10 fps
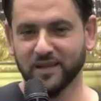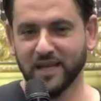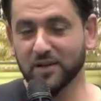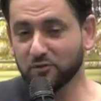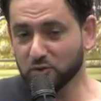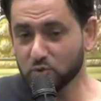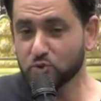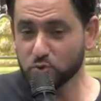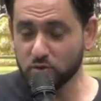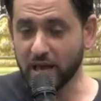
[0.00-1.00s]
And if you
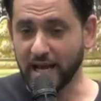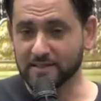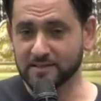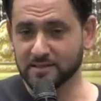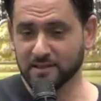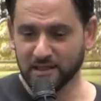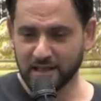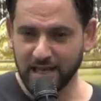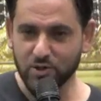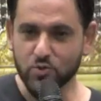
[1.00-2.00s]
do that,
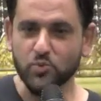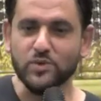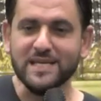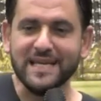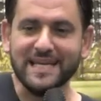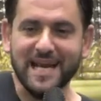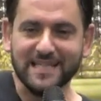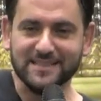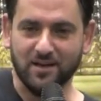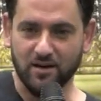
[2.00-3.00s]
and you
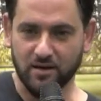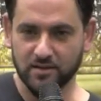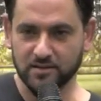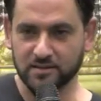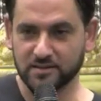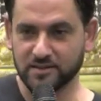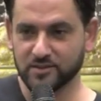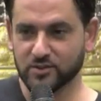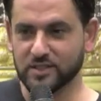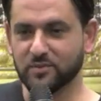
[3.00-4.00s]
reconnect the heart
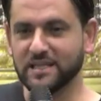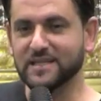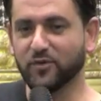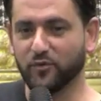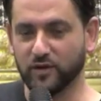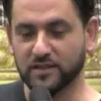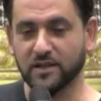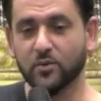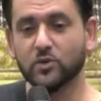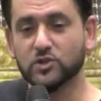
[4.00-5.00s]
to something different,
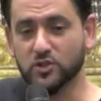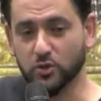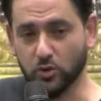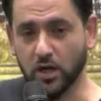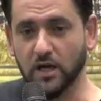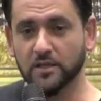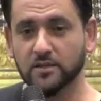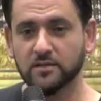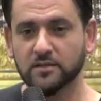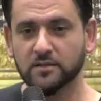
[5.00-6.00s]
which is the Quran,
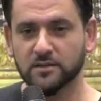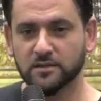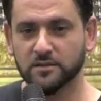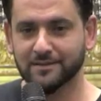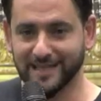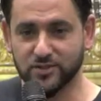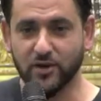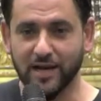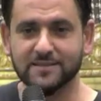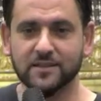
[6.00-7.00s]
that's your
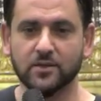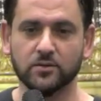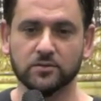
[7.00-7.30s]
antidote.